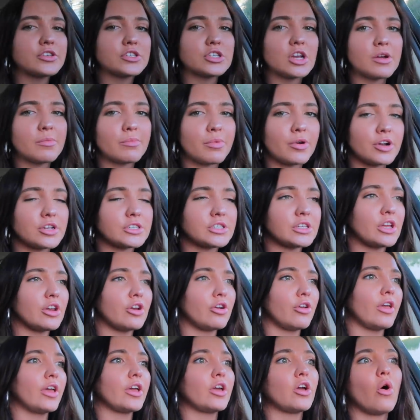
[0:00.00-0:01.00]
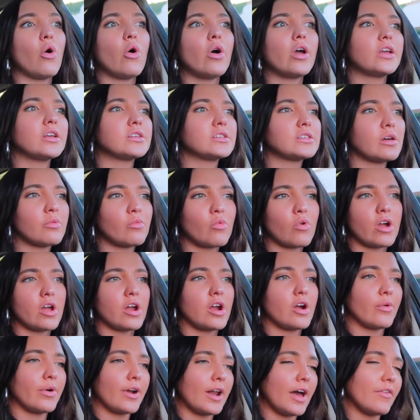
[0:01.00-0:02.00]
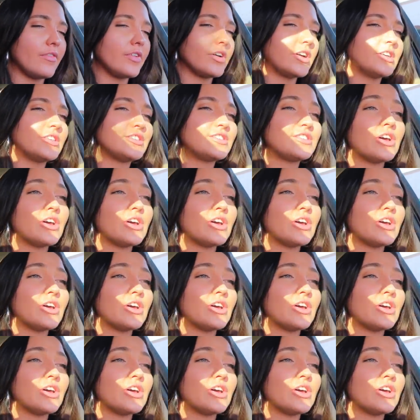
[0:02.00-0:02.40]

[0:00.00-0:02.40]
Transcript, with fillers: a certain person or like going somewhere or whatever.